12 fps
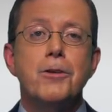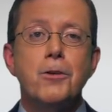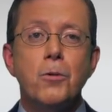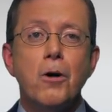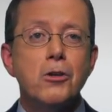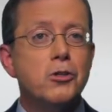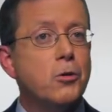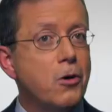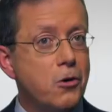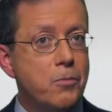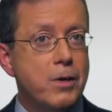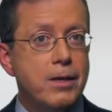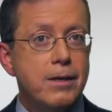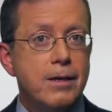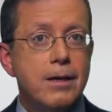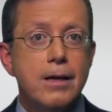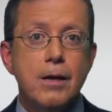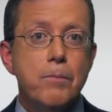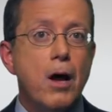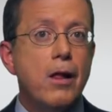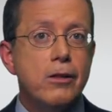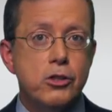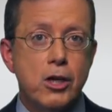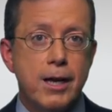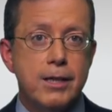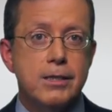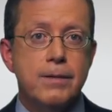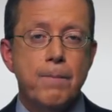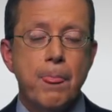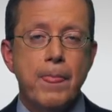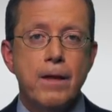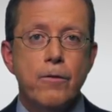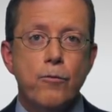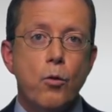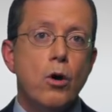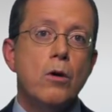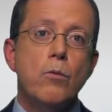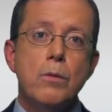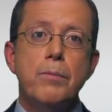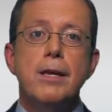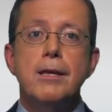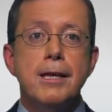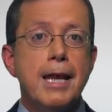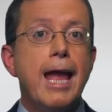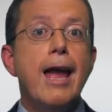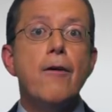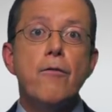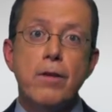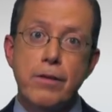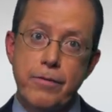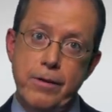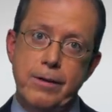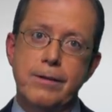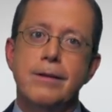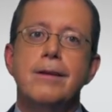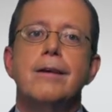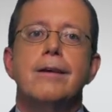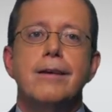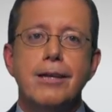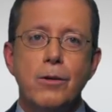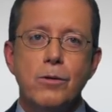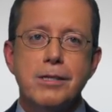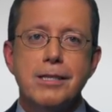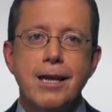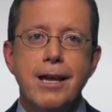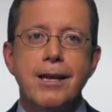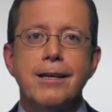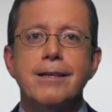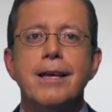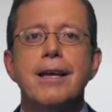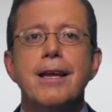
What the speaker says: You also heard me apologize for repeating everything he was saying